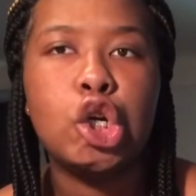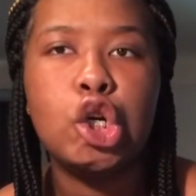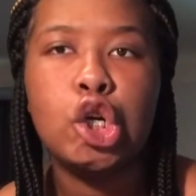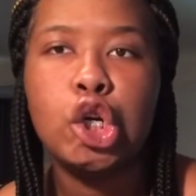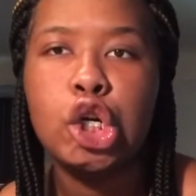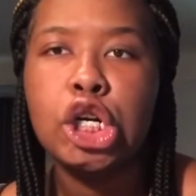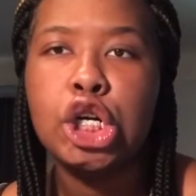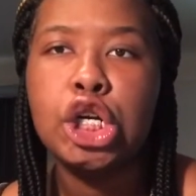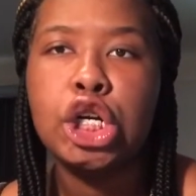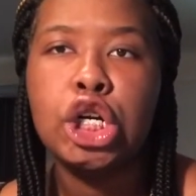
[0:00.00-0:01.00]
Notes.
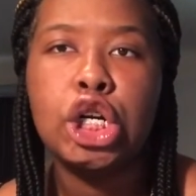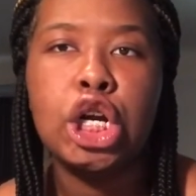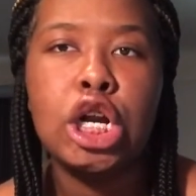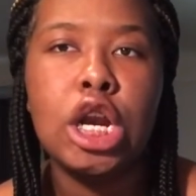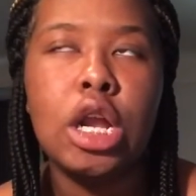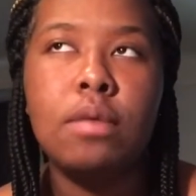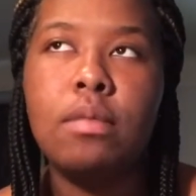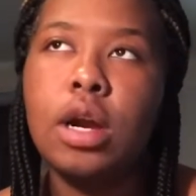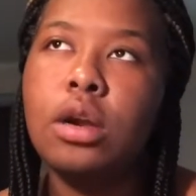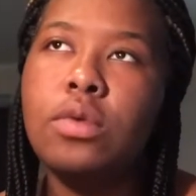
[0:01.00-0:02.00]

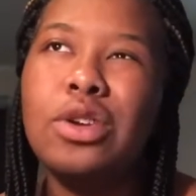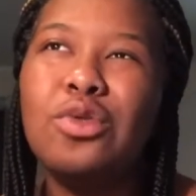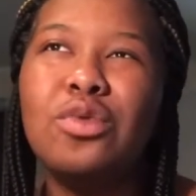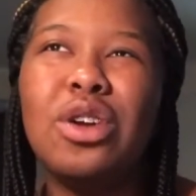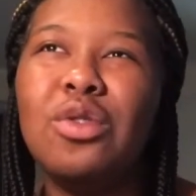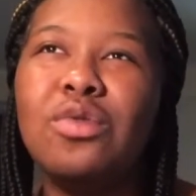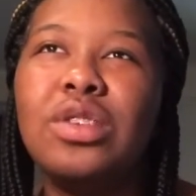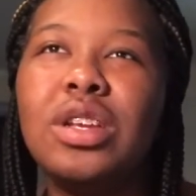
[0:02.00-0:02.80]
Right, no one do notes.